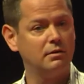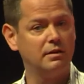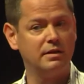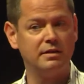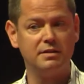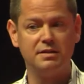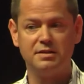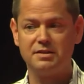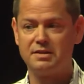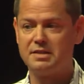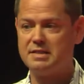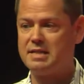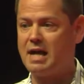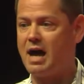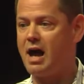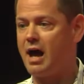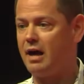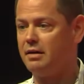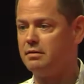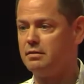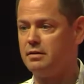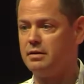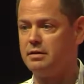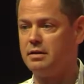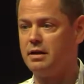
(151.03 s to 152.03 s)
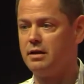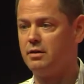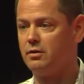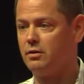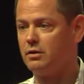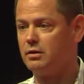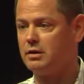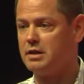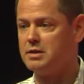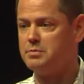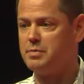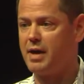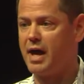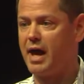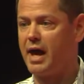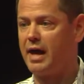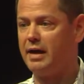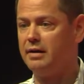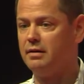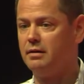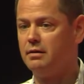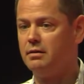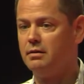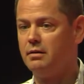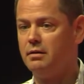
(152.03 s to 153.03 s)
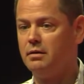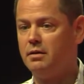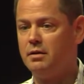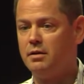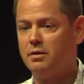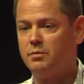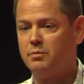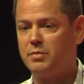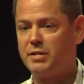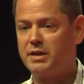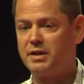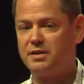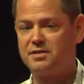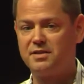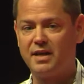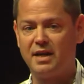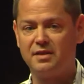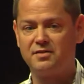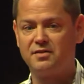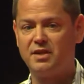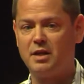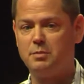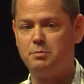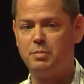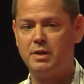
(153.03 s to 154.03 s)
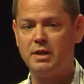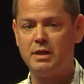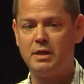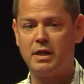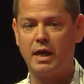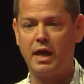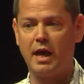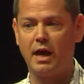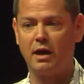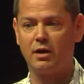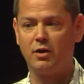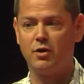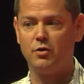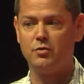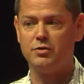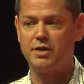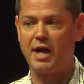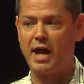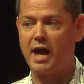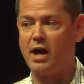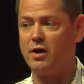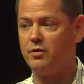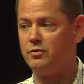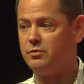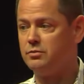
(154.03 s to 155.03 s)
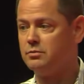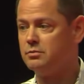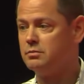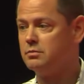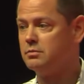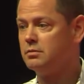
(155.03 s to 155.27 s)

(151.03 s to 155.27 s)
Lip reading: It is not inherently bad, because SAP can't go down,